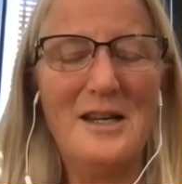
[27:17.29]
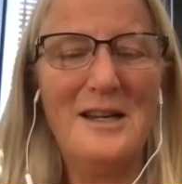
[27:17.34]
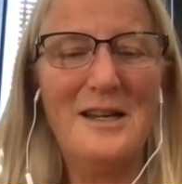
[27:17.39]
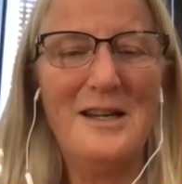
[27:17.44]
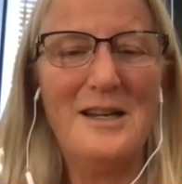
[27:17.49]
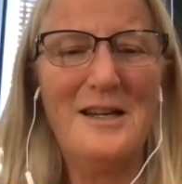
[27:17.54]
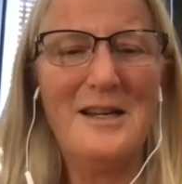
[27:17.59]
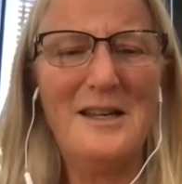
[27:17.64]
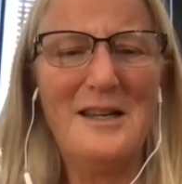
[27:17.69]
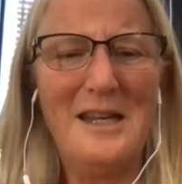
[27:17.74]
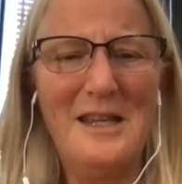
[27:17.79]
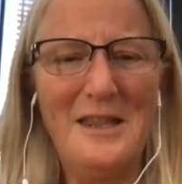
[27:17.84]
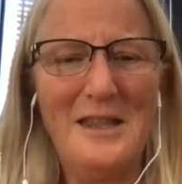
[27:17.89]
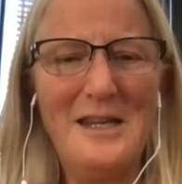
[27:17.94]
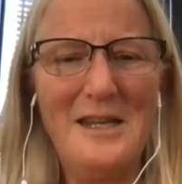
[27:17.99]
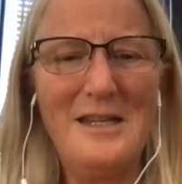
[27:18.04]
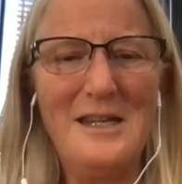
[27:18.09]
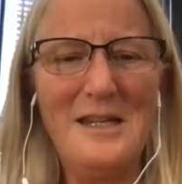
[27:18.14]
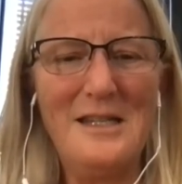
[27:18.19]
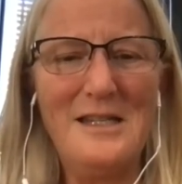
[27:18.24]
And
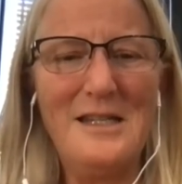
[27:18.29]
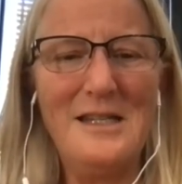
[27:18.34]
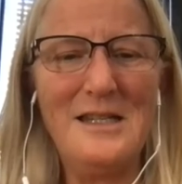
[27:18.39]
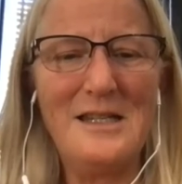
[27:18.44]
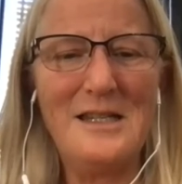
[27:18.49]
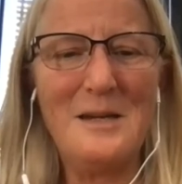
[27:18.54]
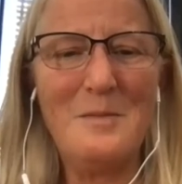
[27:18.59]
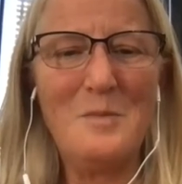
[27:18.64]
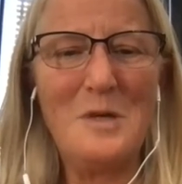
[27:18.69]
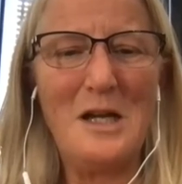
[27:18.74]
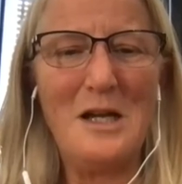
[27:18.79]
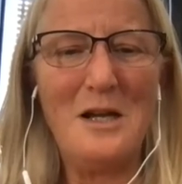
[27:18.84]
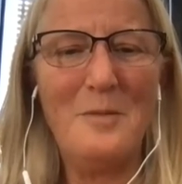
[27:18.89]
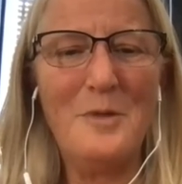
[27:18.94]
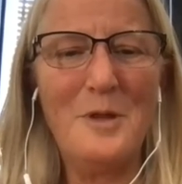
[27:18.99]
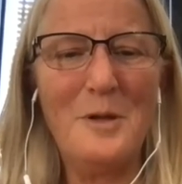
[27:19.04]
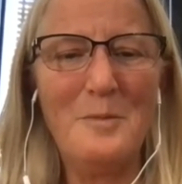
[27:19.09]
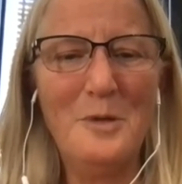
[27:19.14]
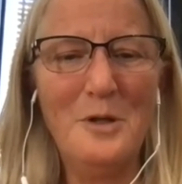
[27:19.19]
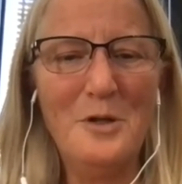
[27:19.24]
that it did seem to
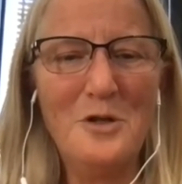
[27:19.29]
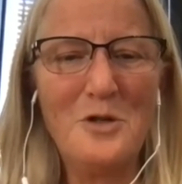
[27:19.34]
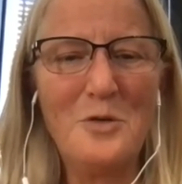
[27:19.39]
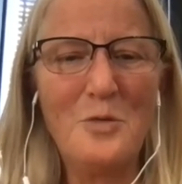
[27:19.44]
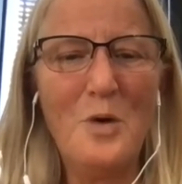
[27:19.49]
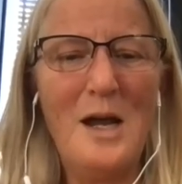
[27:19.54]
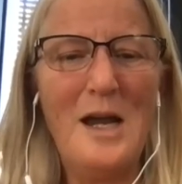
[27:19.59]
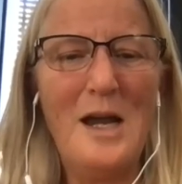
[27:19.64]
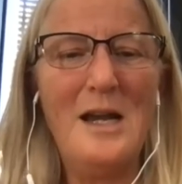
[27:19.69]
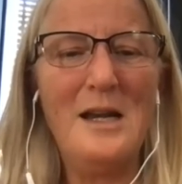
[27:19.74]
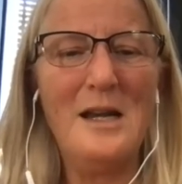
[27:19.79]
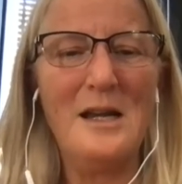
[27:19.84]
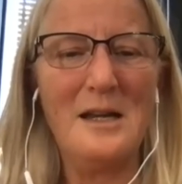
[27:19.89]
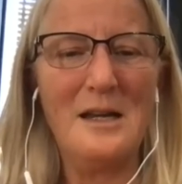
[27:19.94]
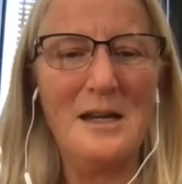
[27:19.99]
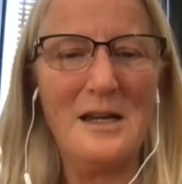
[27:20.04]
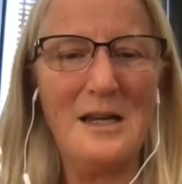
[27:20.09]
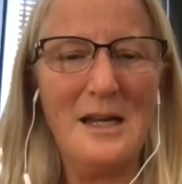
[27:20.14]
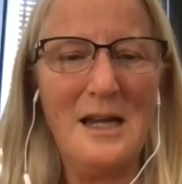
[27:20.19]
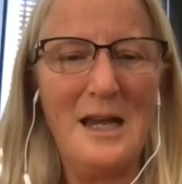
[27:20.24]
help them lose weight
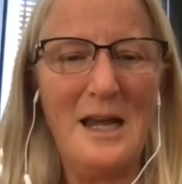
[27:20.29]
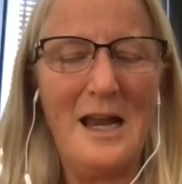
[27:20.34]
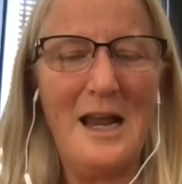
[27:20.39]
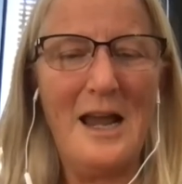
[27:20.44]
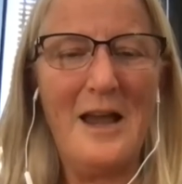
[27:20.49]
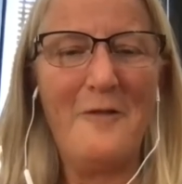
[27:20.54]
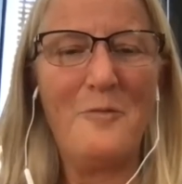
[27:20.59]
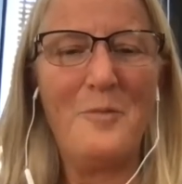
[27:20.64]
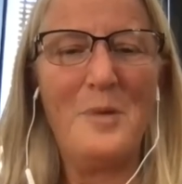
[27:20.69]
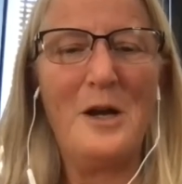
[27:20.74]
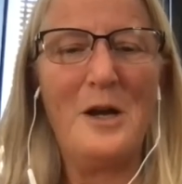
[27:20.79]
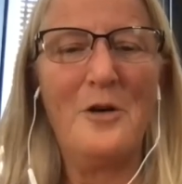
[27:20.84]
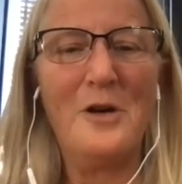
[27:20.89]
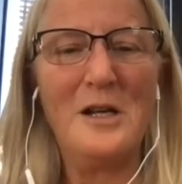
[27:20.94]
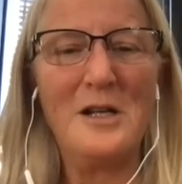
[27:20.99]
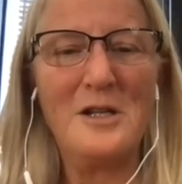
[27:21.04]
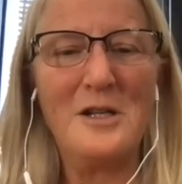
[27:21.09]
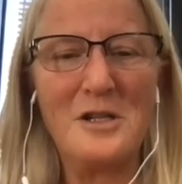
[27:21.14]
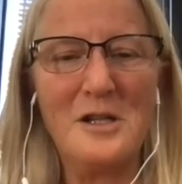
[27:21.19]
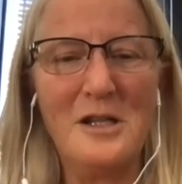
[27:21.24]
and have better
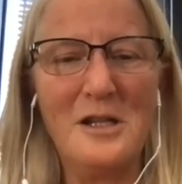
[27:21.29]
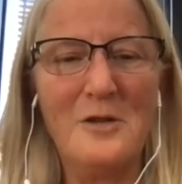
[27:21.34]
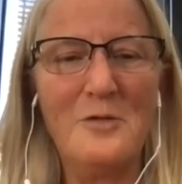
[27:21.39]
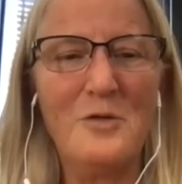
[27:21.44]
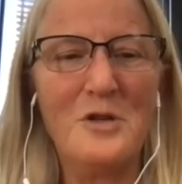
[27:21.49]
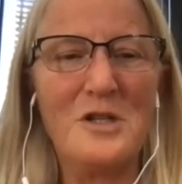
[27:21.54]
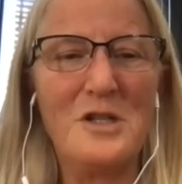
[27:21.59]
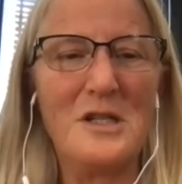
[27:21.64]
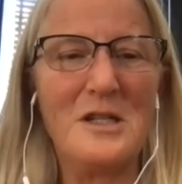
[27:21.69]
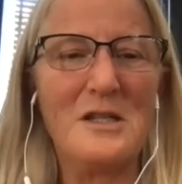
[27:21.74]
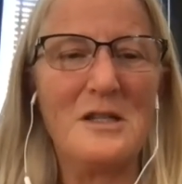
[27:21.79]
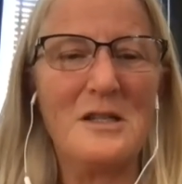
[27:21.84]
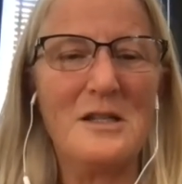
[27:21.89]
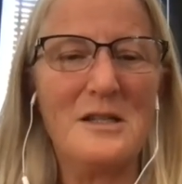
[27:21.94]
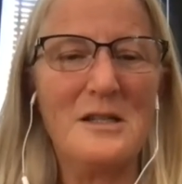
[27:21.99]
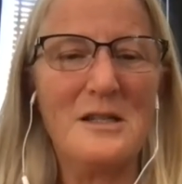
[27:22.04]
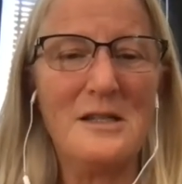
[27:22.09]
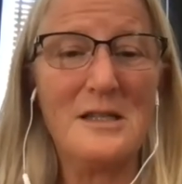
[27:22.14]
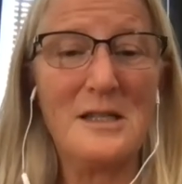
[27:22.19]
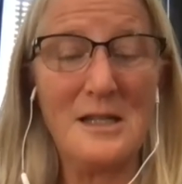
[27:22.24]
insulin
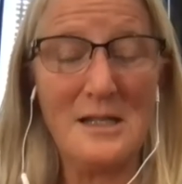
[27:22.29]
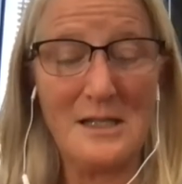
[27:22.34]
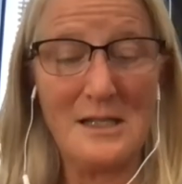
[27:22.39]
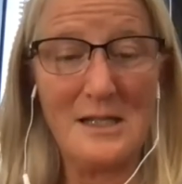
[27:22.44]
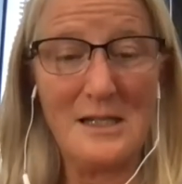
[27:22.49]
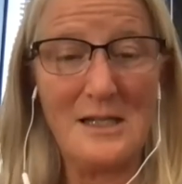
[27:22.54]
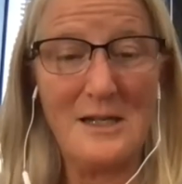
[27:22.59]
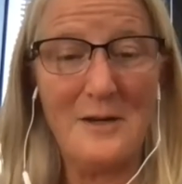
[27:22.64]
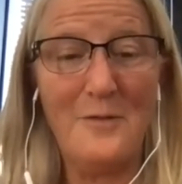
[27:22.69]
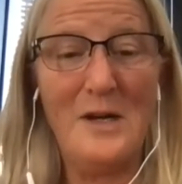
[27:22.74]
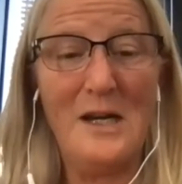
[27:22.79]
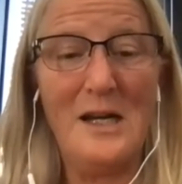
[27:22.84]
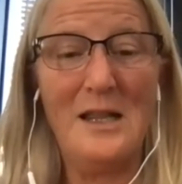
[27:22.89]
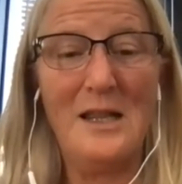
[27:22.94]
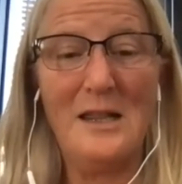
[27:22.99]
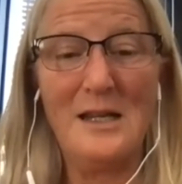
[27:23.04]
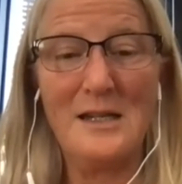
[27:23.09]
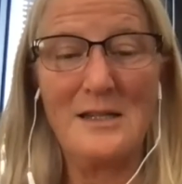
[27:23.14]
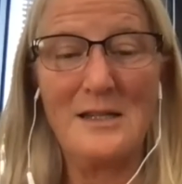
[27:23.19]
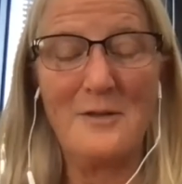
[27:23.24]
sensitivity
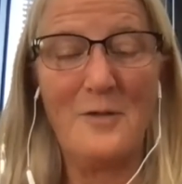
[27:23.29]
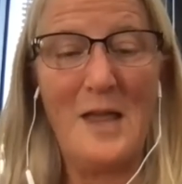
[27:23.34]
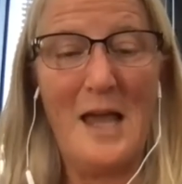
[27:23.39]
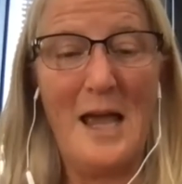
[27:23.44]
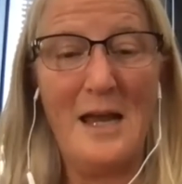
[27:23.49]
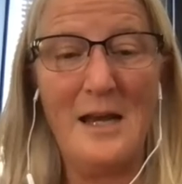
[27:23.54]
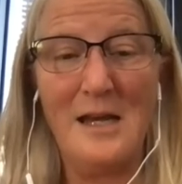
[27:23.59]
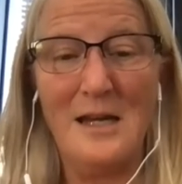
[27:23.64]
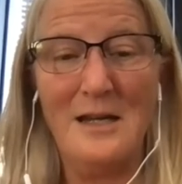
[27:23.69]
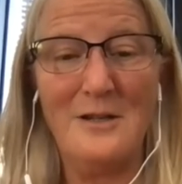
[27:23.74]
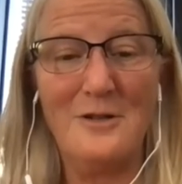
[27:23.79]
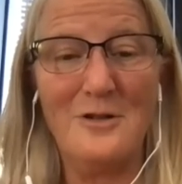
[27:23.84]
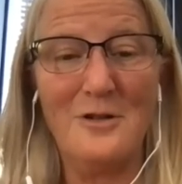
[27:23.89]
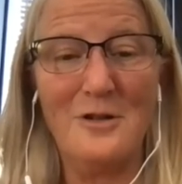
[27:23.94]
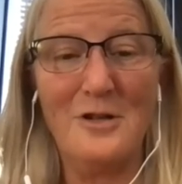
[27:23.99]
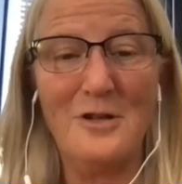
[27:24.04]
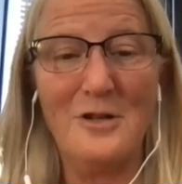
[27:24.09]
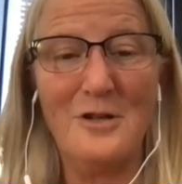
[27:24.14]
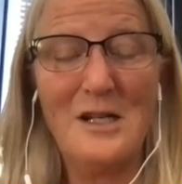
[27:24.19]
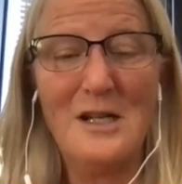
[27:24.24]
and things of that
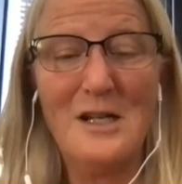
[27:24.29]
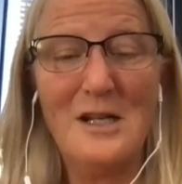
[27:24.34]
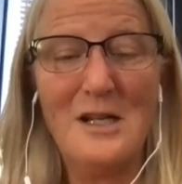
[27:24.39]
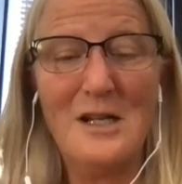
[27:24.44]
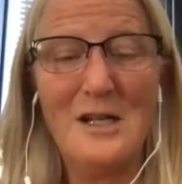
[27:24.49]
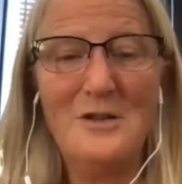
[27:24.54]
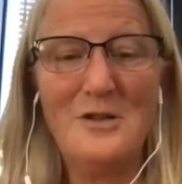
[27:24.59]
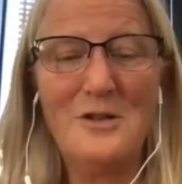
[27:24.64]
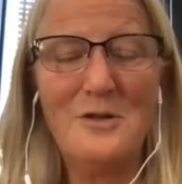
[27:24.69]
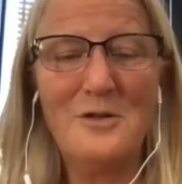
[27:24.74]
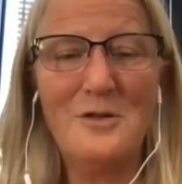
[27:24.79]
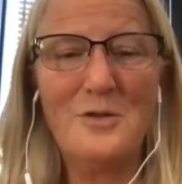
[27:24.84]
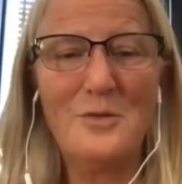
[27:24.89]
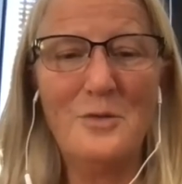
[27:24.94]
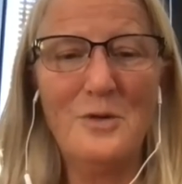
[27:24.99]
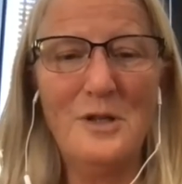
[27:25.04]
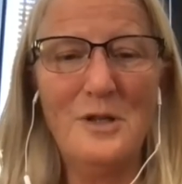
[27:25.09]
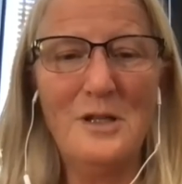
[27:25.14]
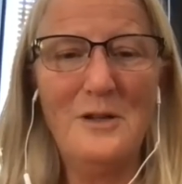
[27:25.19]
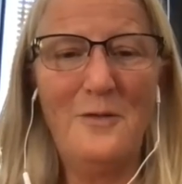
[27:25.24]
nature. So it's
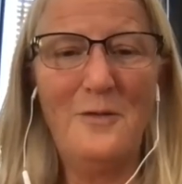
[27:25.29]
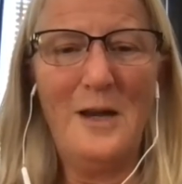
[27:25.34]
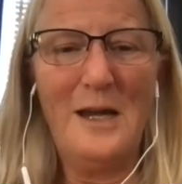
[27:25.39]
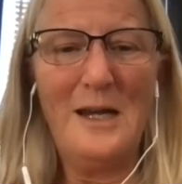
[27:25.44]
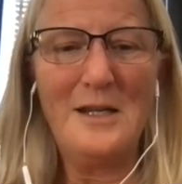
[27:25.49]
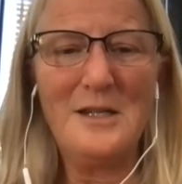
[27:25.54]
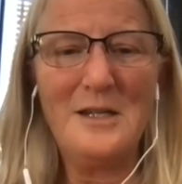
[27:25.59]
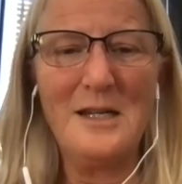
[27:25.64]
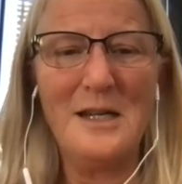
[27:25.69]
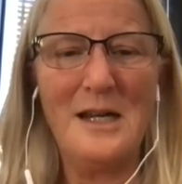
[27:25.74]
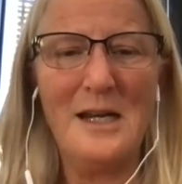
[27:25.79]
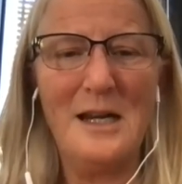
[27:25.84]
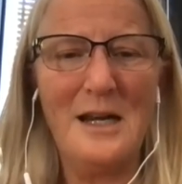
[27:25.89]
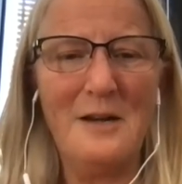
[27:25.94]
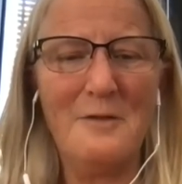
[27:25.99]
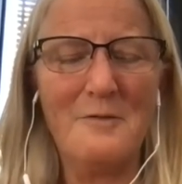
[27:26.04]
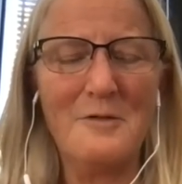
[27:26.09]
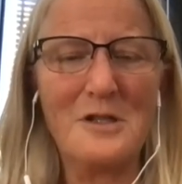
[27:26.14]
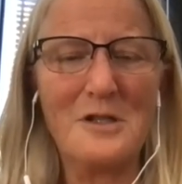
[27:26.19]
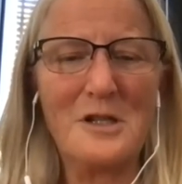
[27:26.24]
really
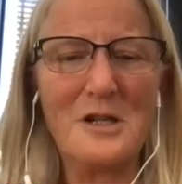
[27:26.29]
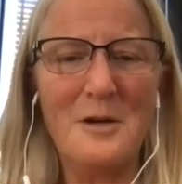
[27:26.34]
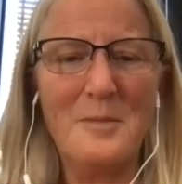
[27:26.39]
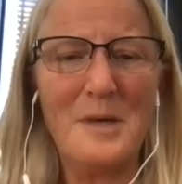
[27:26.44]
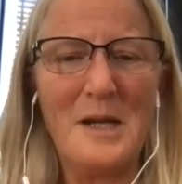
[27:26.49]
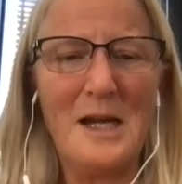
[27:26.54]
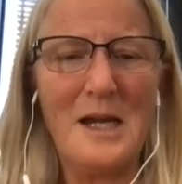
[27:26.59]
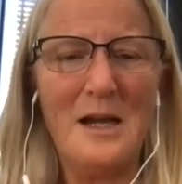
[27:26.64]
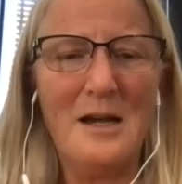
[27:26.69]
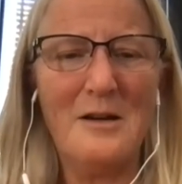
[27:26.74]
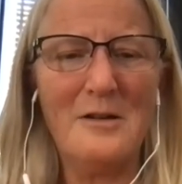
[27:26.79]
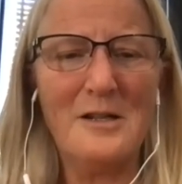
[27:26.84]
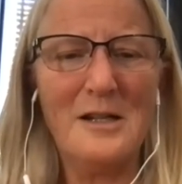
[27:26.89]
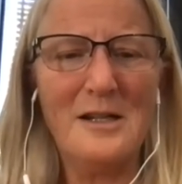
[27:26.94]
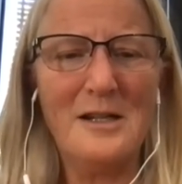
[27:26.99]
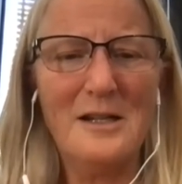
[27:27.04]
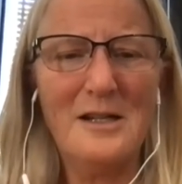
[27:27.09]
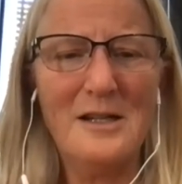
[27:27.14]
fascinating what's coming out.